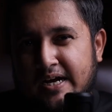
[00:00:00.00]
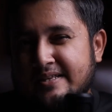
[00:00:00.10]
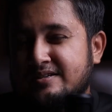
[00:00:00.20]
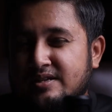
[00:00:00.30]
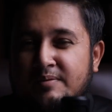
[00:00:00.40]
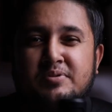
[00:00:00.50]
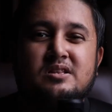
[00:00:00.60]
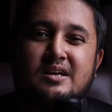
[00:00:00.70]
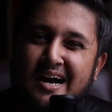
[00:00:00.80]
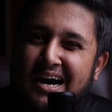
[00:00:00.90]
And the
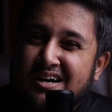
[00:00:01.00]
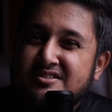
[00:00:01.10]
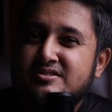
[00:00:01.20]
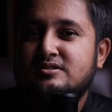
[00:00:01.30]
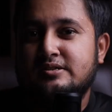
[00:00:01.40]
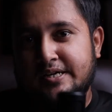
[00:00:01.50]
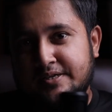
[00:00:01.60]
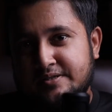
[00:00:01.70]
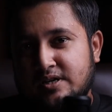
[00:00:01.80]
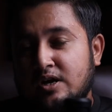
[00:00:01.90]
simple answer
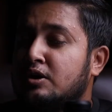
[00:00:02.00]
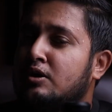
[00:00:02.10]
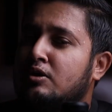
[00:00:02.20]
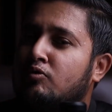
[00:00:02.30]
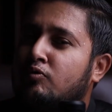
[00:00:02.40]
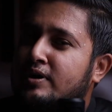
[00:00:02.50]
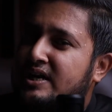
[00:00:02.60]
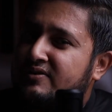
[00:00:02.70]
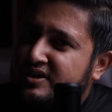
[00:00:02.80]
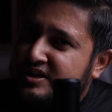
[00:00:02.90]
is,
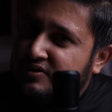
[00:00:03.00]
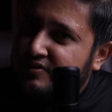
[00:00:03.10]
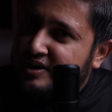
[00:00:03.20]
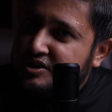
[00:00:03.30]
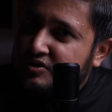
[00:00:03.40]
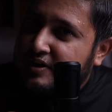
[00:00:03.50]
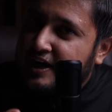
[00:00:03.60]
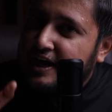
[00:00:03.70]
whatever device you are